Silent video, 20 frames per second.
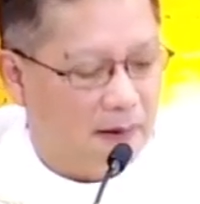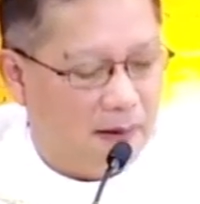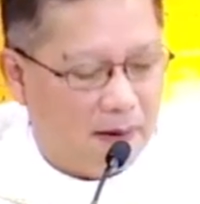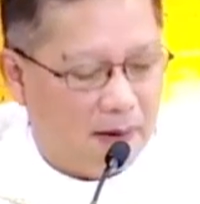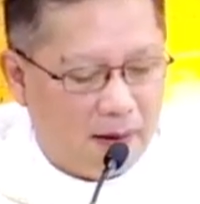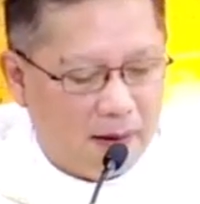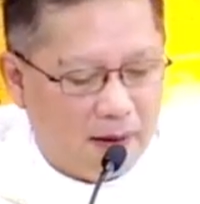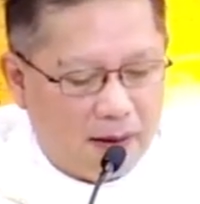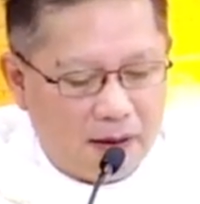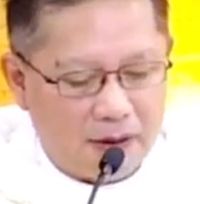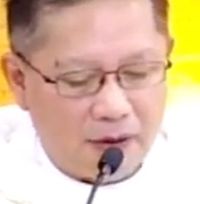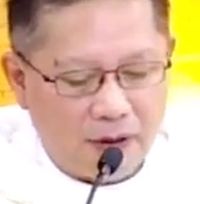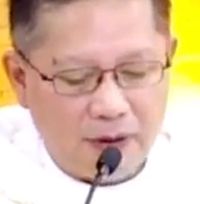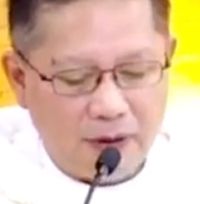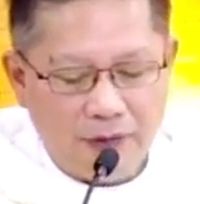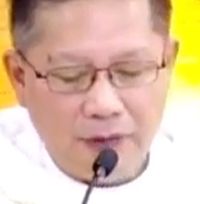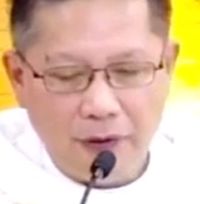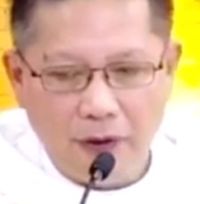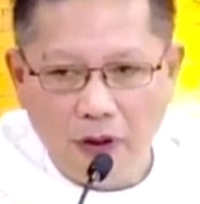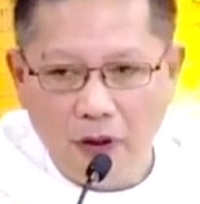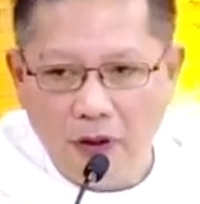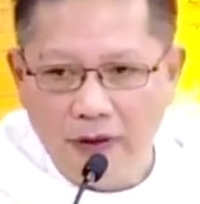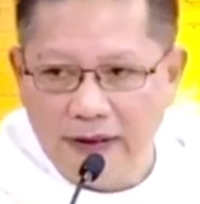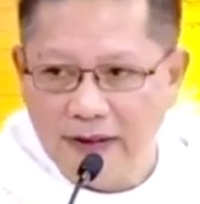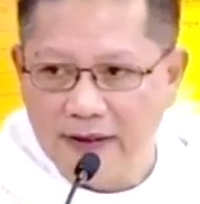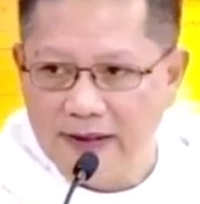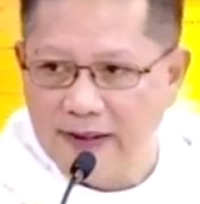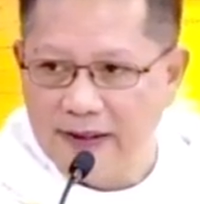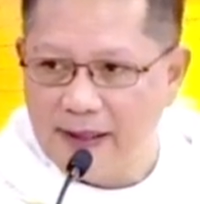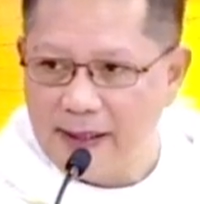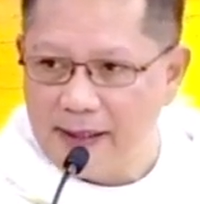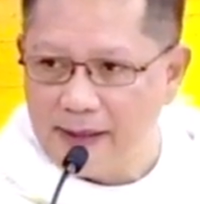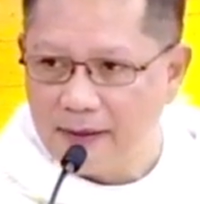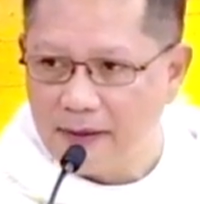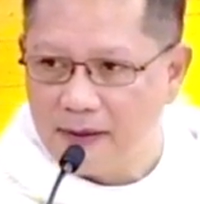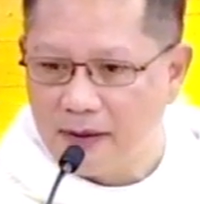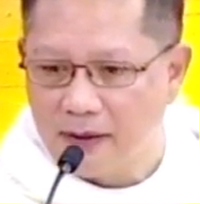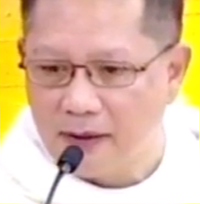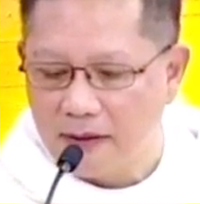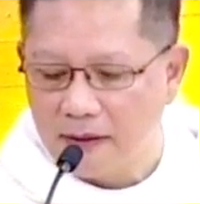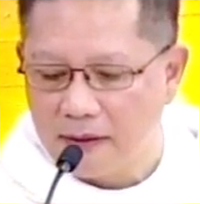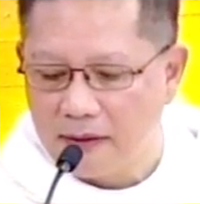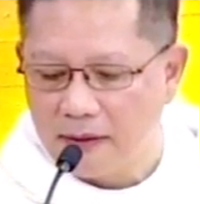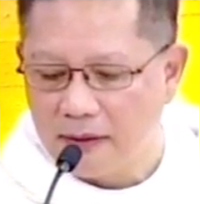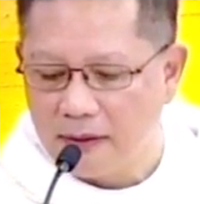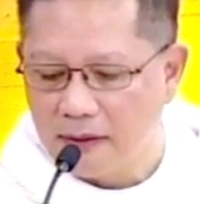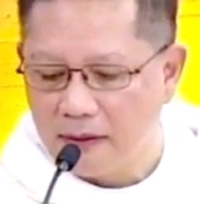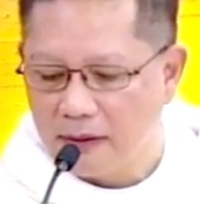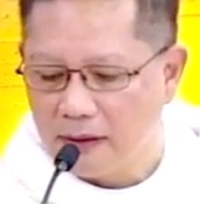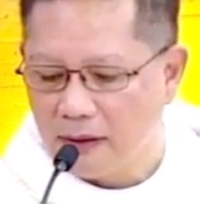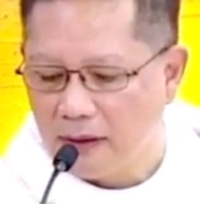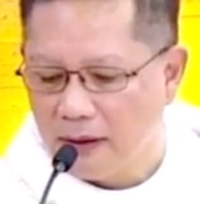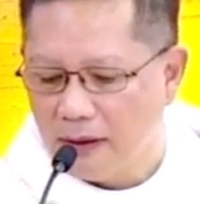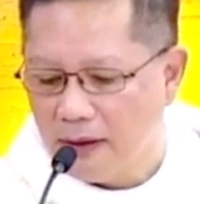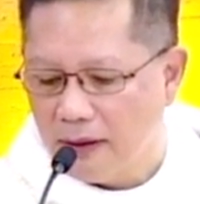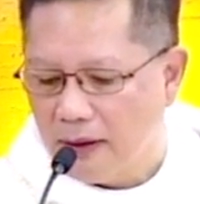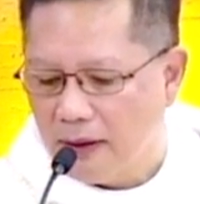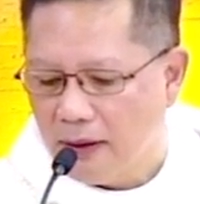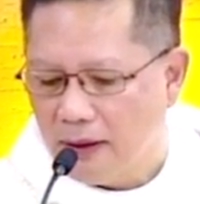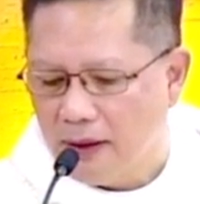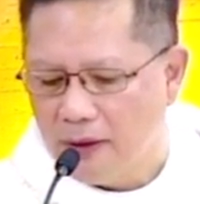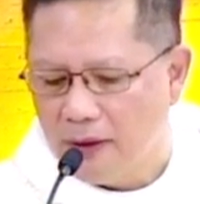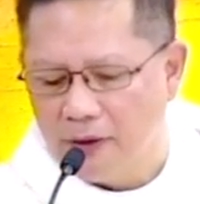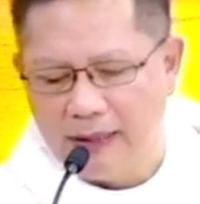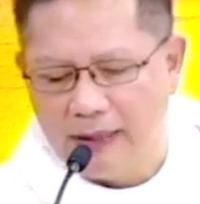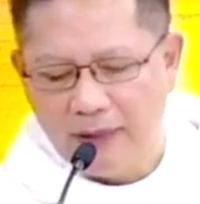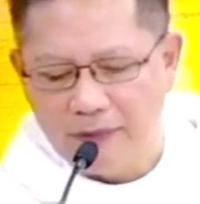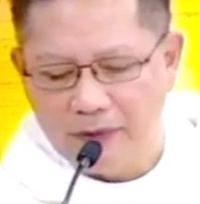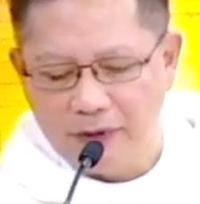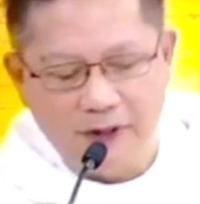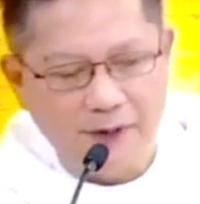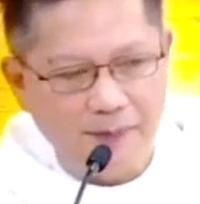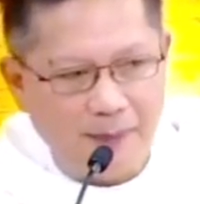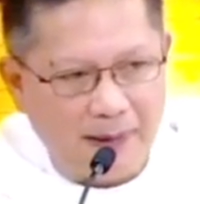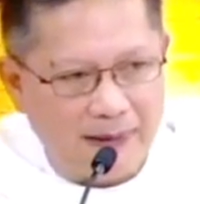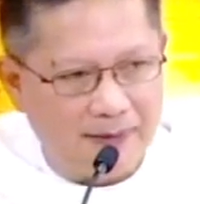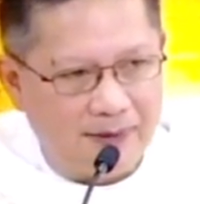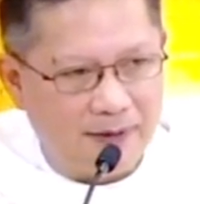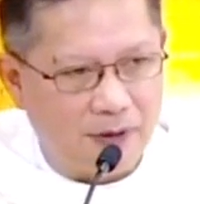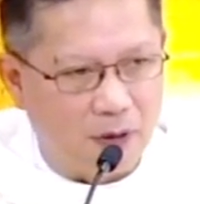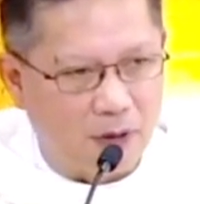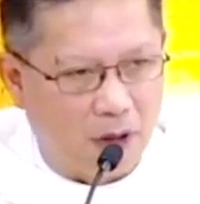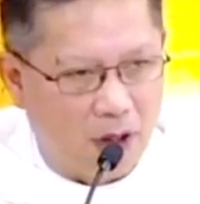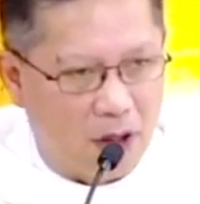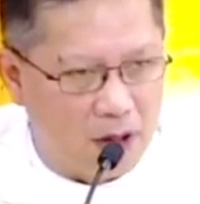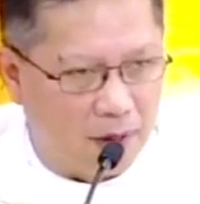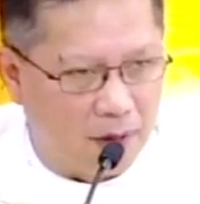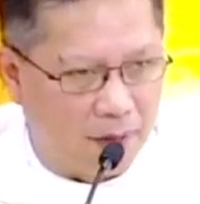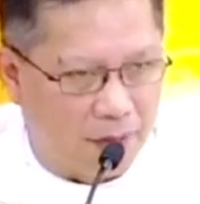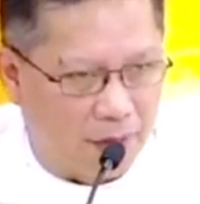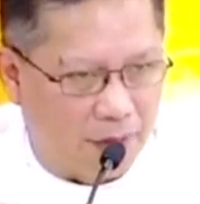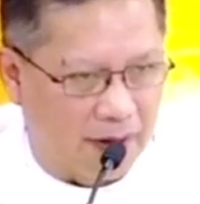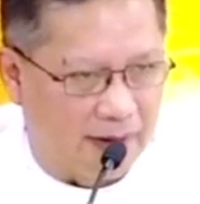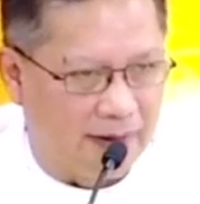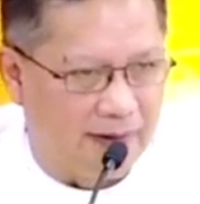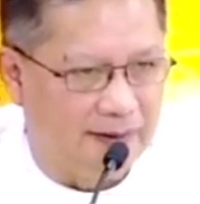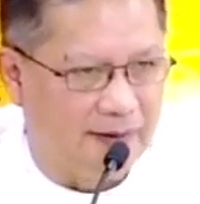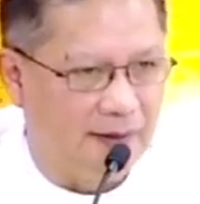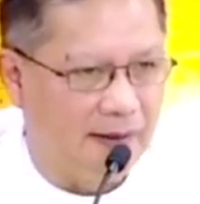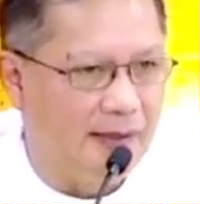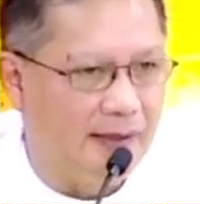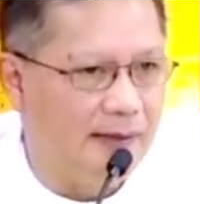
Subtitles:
So if you go on a retreat, you don't have to spend so long for a retreat,